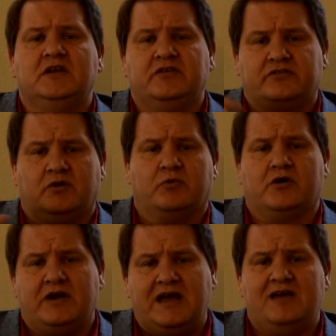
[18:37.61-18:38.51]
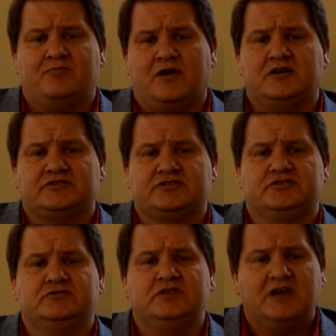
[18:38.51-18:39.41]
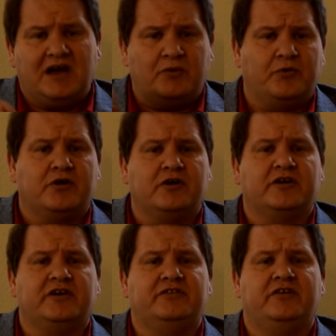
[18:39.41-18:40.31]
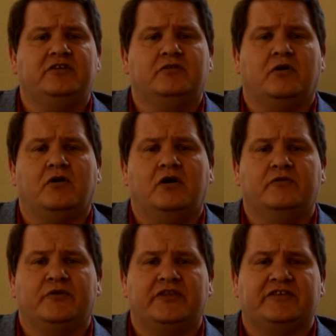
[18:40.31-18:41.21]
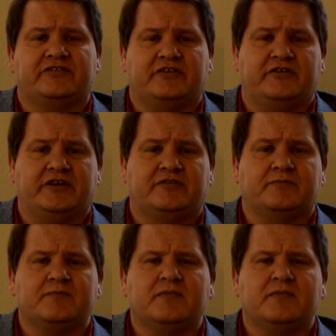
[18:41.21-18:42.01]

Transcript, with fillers: so we're going to have part two and we're going to continue on with that series.